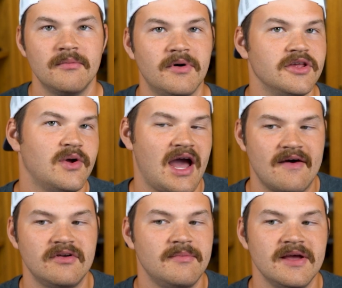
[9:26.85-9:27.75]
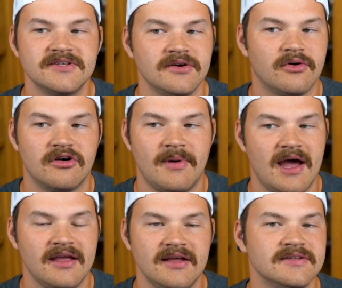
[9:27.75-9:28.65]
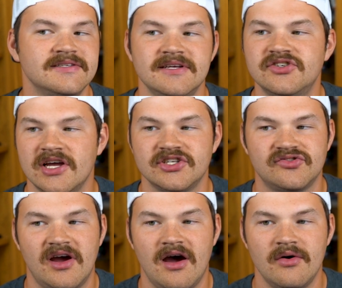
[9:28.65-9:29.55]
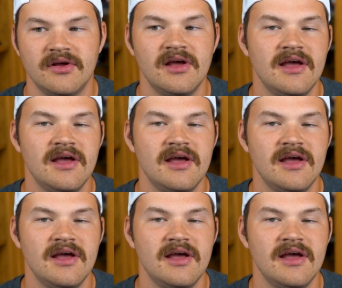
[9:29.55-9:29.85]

but you have an amazing quarterback in CJ Stroud.